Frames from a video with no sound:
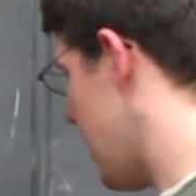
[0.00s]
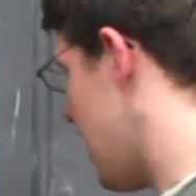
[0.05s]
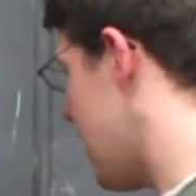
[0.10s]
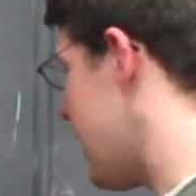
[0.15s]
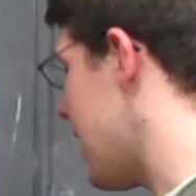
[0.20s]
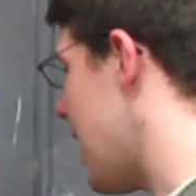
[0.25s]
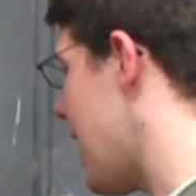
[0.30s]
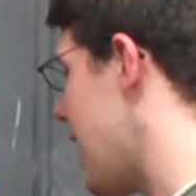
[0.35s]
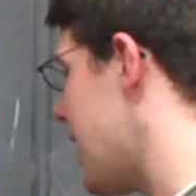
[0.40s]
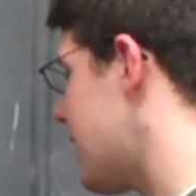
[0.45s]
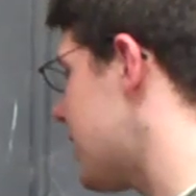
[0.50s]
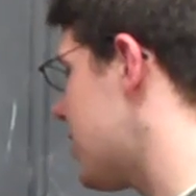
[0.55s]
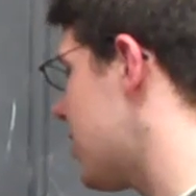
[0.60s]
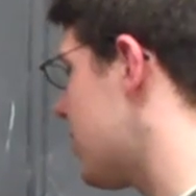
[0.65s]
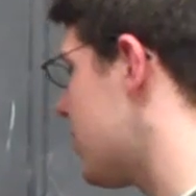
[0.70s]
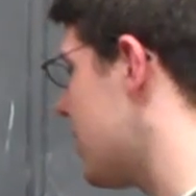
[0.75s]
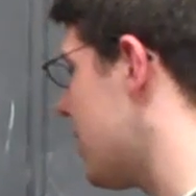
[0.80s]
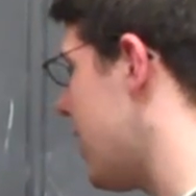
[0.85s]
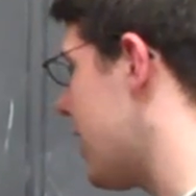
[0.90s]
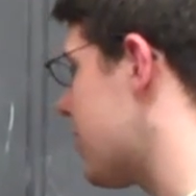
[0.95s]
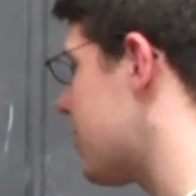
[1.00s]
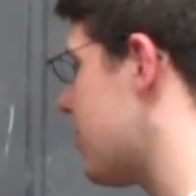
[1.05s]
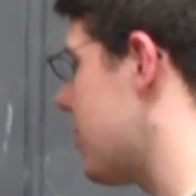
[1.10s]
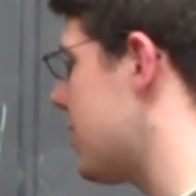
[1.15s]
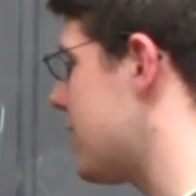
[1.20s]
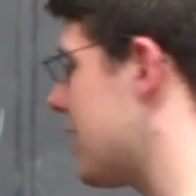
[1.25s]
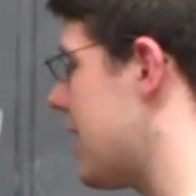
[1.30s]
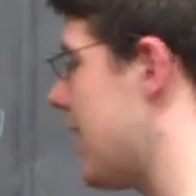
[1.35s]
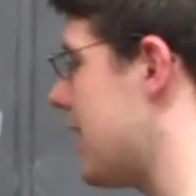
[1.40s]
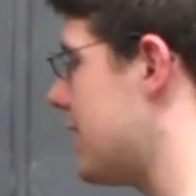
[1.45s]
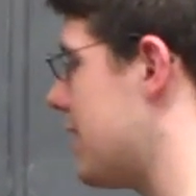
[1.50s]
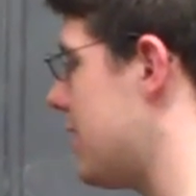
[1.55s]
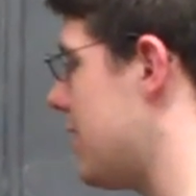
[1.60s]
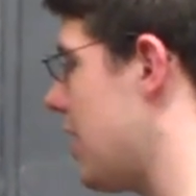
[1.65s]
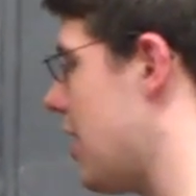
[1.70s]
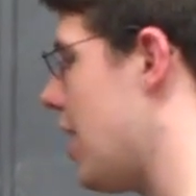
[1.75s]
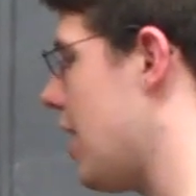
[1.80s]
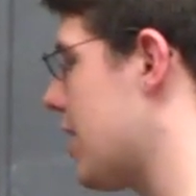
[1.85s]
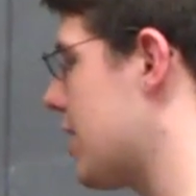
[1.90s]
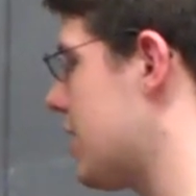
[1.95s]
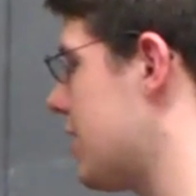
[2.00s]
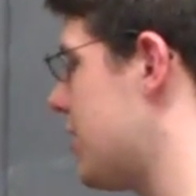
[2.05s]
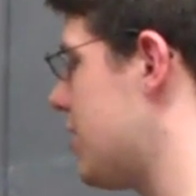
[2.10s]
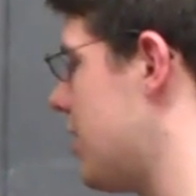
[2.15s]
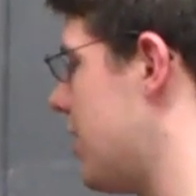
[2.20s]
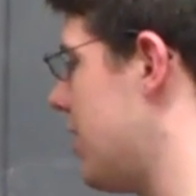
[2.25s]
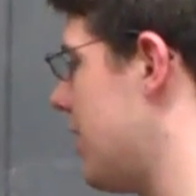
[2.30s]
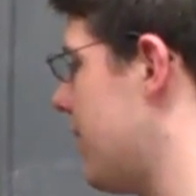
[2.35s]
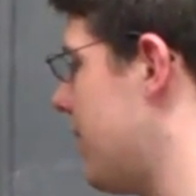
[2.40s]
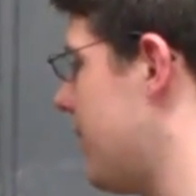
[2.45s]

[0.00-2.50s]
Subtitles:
And as those electrons add to the oxygen,